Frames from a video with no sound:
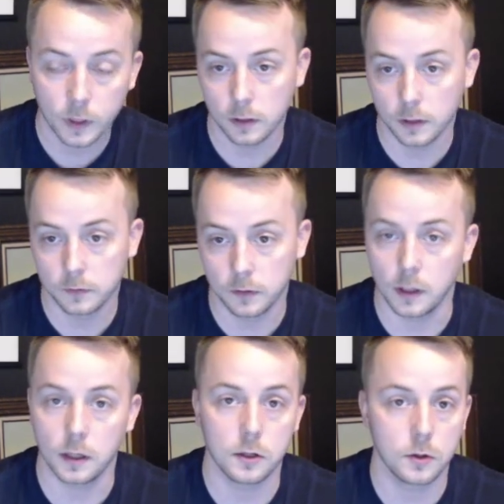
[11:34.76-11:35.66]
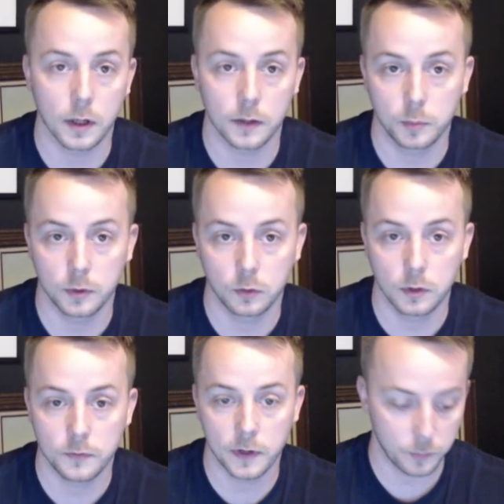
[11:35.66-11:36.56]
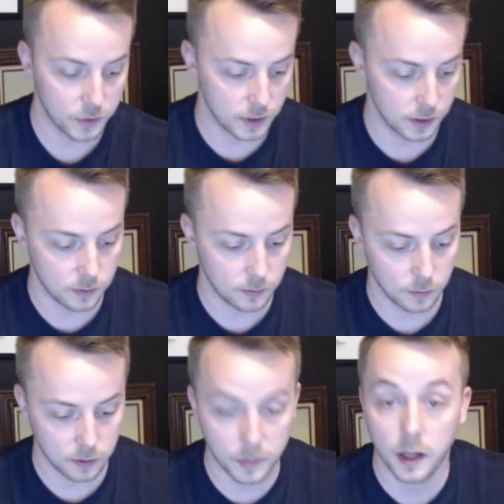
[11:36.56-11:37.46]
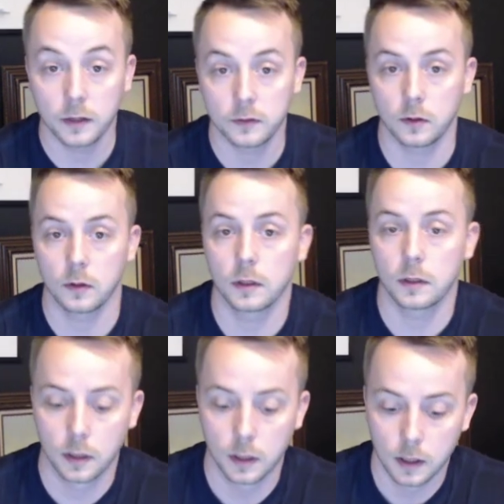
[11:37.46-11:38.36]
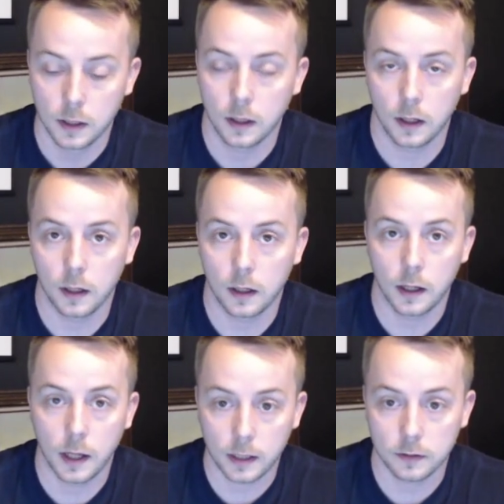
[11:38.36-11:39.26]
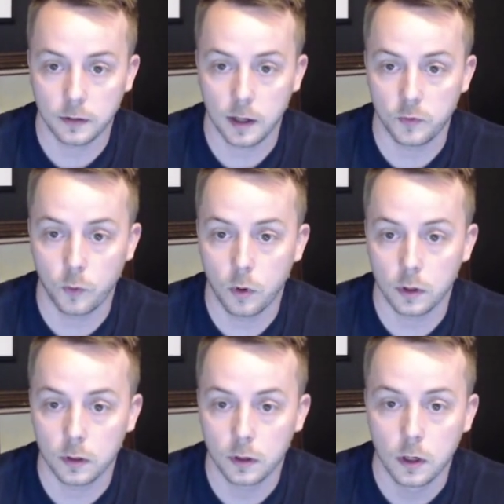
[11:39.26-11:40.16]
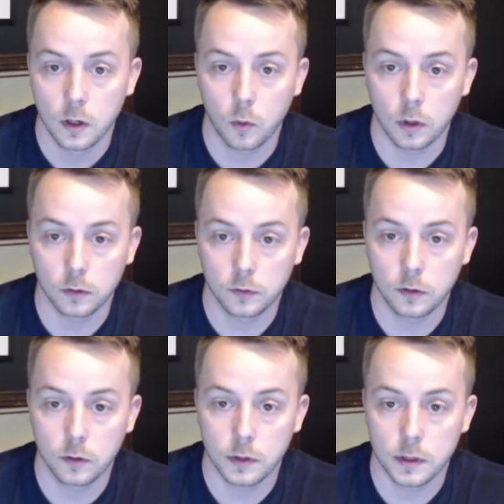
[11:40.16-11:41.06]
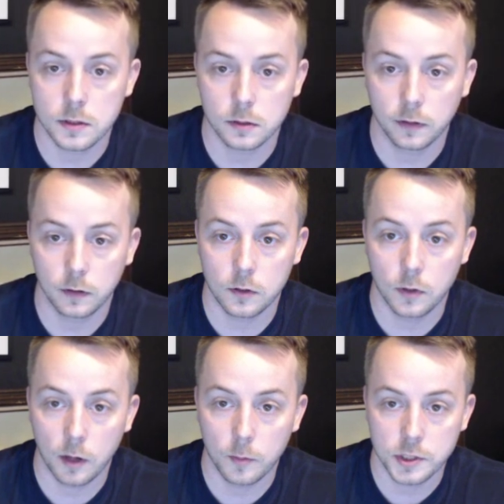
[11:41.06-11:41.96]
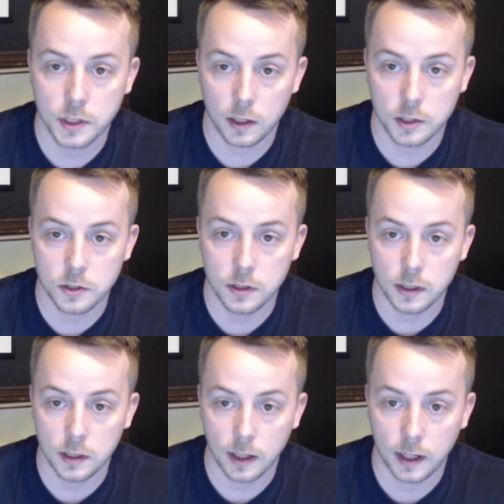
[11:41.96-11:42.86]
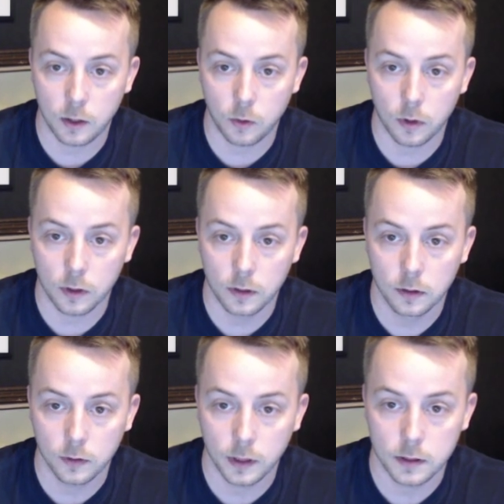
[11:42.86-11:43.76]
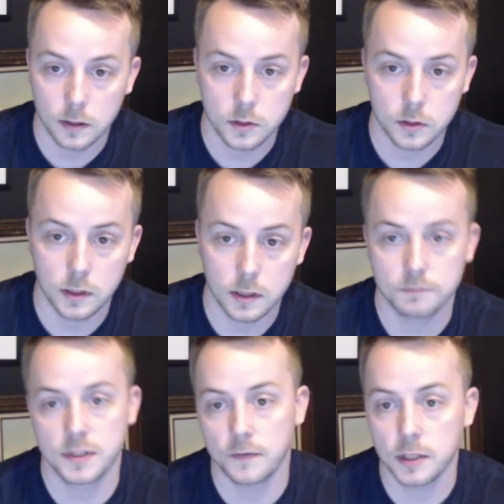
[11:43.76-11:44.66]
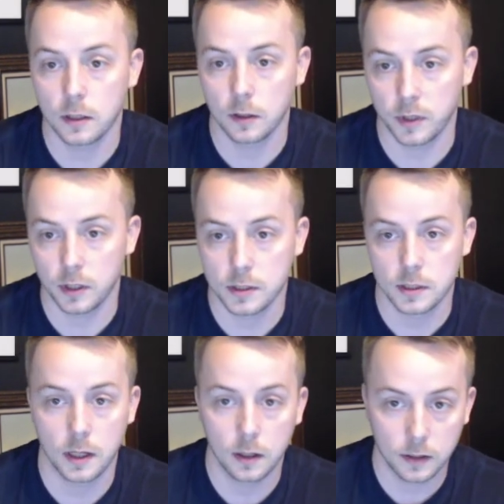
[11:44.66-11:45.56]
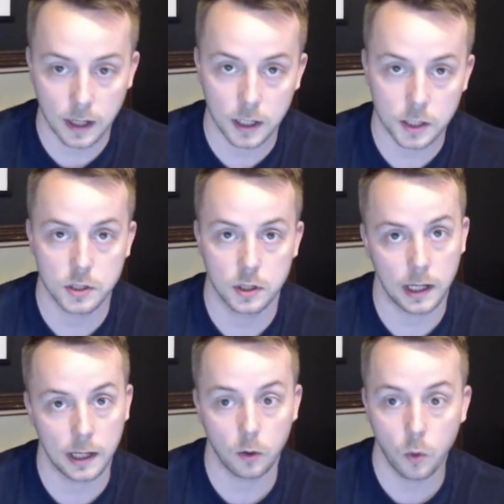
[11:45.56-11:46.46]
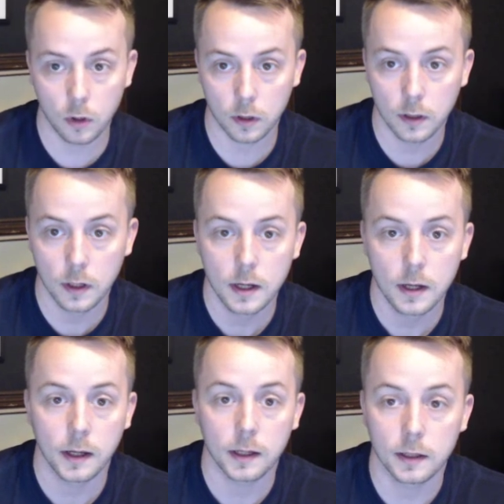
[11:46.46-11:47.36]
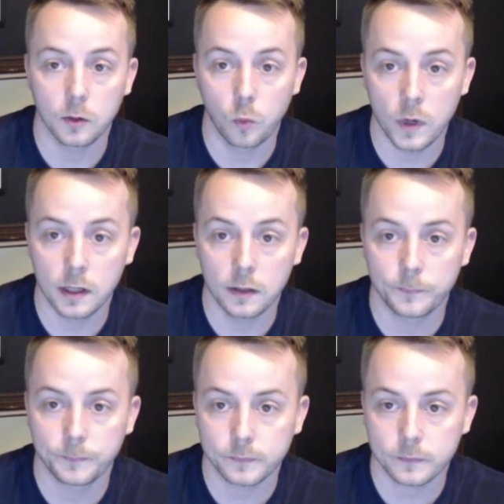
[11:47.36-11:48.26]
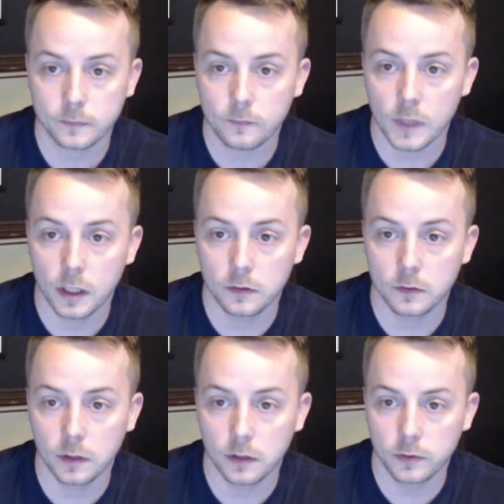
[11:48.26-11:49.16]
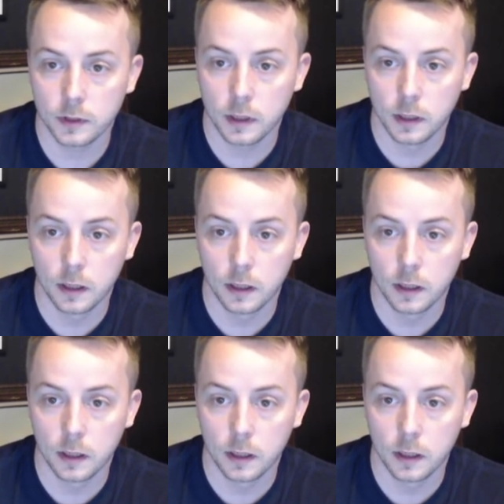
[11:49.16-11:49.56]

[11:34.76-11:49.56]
let's say you have to put 25% deposit on at the time of order. What it'll do is it'll tell you how much cash you need at order, right? So you need $1,700 cash at order, and then when it's delivered,